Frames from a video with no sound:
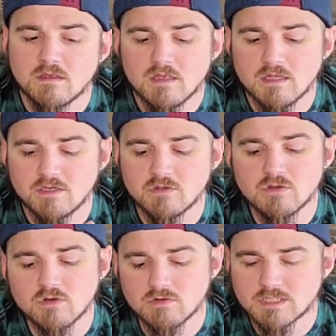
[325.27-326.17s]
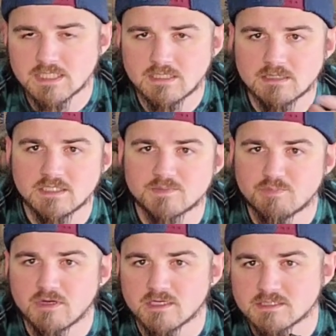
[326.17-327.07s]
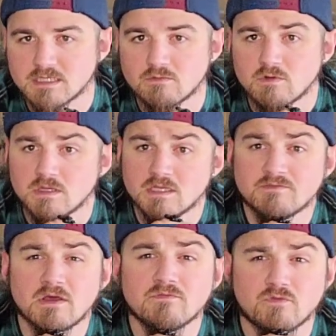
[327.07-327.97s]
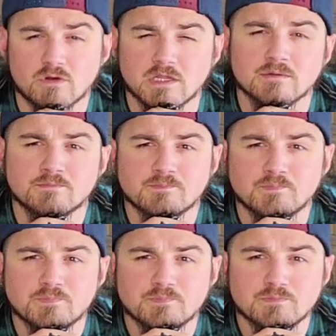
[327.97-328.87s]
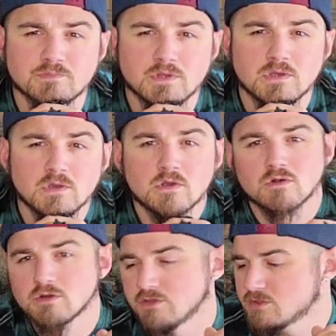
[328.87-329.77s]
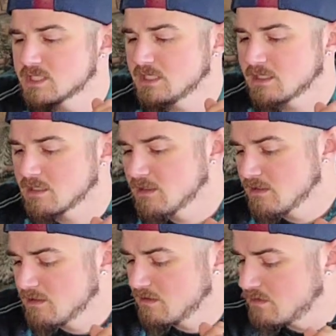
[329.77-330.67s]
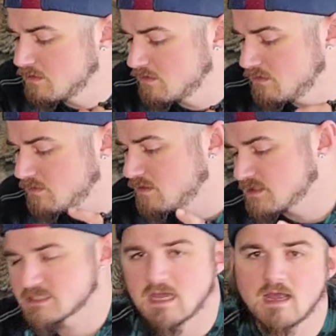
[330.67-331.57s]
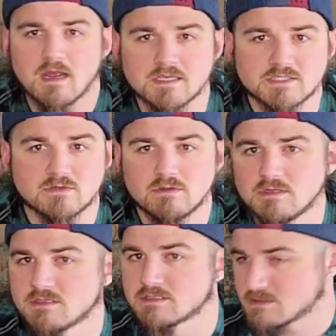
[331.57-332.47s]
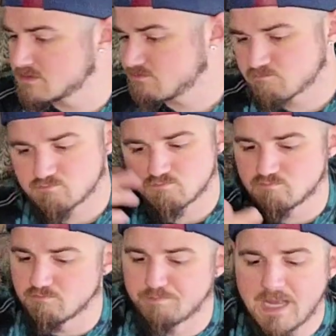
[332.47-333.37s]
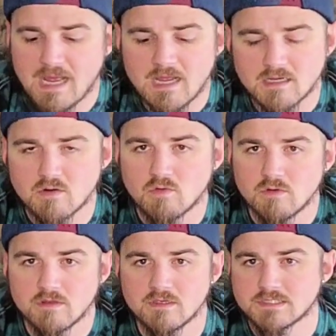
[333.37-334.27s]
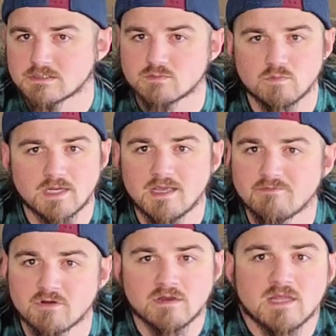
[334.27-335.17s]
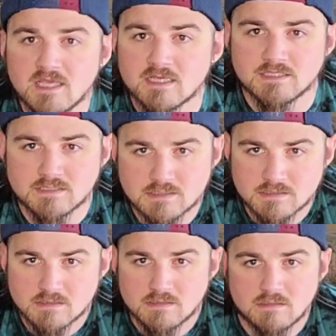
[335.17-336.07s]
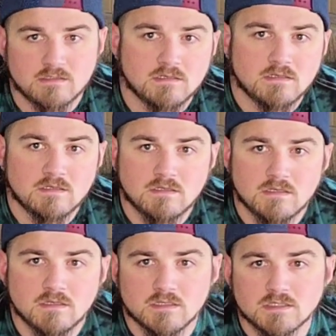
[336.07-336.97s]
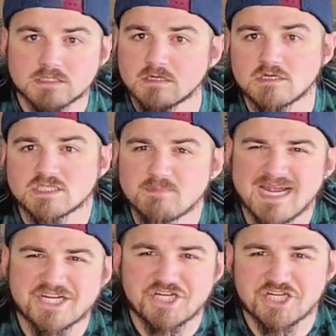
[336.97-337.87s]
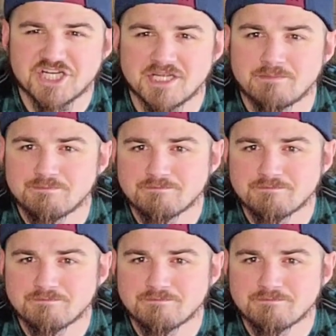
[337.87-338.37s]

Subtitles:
And you go and take these bricks that we'll leave out for you. Or you take this axe or this bat or this whatever it is. Start smashing shit.